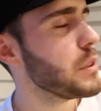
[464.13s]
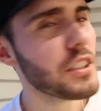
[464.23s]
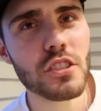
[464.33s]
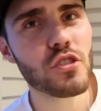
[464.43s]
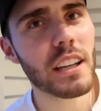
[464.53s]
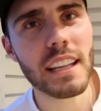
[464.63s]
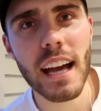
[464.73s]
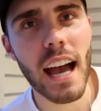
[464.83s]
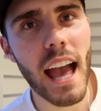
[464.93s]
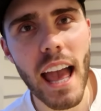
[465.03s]
we're just trying to
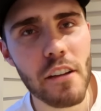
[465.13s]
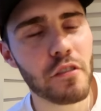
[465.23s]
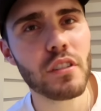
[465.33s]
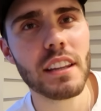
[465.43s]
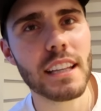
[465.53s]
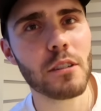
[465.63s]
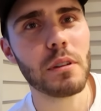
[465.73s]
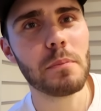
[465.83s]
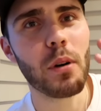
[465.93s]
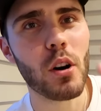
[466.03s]
get everything
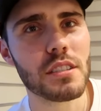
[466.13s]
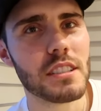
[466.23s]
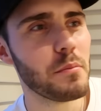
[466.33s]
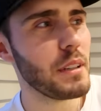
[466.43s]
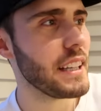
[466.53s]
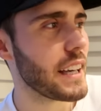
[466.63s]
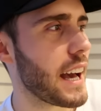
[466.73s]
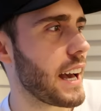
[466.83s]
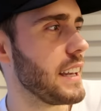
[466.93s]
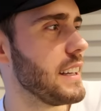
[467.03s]
we possibly
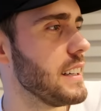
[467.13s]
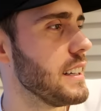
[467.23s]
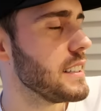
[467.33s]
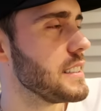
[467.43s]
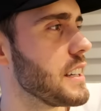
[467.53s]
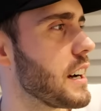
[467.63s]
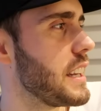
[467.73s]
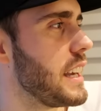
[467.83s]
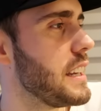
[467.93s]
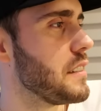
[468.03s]
can done
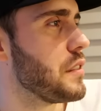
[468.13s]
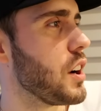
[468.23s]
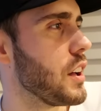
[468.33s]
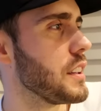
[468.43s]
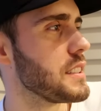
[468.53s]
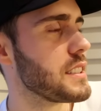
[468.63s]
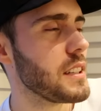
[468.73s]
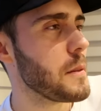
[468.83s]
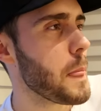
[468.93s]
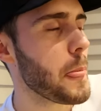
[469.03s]
in advance,
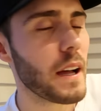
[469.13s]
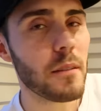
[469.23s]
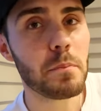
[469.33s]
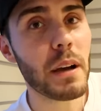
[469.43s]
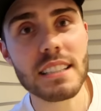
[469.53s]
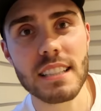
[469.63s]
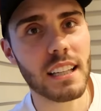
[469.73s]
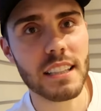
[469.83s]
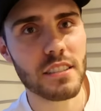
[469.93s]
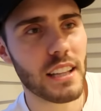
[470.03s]

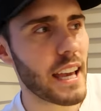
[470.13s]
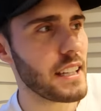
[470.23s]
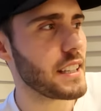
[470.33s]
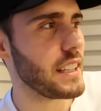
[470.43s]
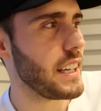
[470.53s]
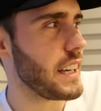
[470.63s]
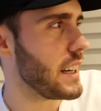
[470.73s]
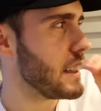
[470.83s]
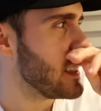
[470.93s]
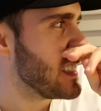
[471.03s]
basically into the end of the year.
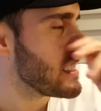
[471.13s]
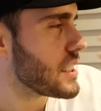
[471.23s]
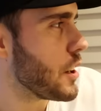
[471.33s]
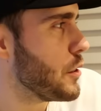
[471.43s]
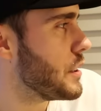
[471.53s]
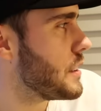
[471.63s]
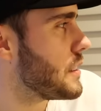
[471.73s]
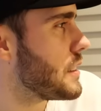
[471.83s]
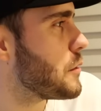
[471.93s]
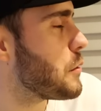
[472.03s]
So
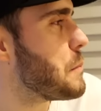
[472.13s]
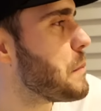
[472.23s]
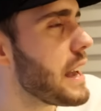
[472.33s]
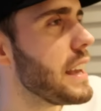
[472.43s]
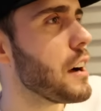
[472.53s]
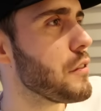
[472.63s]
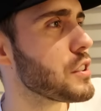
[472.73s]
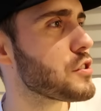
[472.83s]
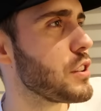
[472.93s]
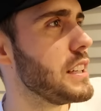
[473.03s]
we may have our
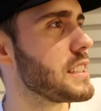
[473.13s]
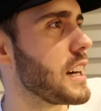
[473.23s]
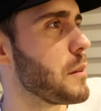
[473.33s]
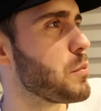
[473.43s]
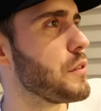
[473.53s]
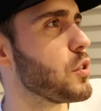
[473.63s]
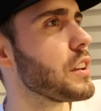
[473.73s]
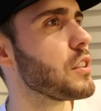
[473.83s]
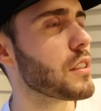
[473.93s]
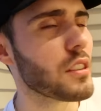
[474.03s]
trees up. We've
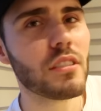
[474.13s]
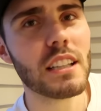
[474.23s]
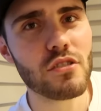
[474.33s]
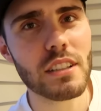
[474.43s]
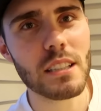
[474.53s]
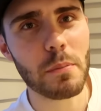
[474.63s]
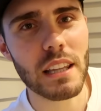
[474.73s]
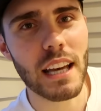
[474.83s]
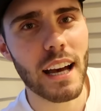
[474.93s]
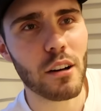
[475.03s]
already got three trees up in
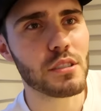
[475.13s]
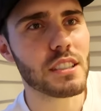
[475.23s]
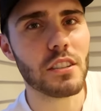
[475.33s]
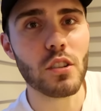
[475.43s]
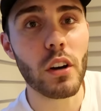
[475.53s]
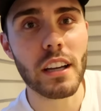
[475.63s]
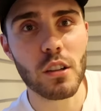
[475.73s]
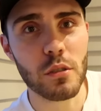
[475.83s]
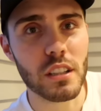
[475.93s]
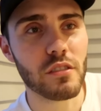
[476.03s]
the house, not
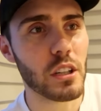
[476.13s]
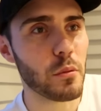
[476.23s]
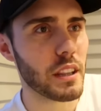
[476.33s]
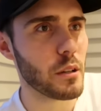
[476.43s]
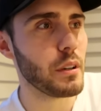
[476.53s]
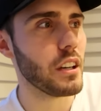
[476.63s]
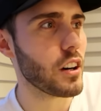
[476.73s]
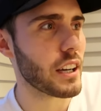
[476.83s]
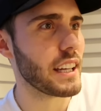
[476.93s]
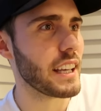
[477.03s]
including the real one that we are
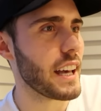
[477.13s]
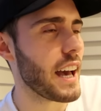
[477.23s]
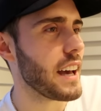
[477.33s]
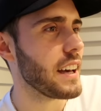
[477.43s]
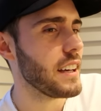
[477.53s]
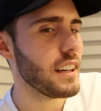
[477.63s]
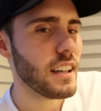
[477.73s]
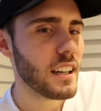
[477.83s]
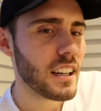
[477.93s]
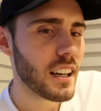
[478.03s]
gonna get.
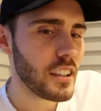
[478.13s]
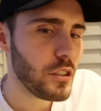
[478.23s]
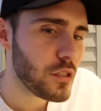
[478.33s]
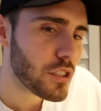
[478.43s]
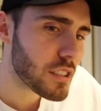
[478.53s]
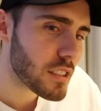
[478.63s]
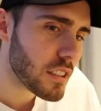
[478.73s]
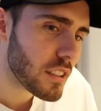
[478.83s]
Are you just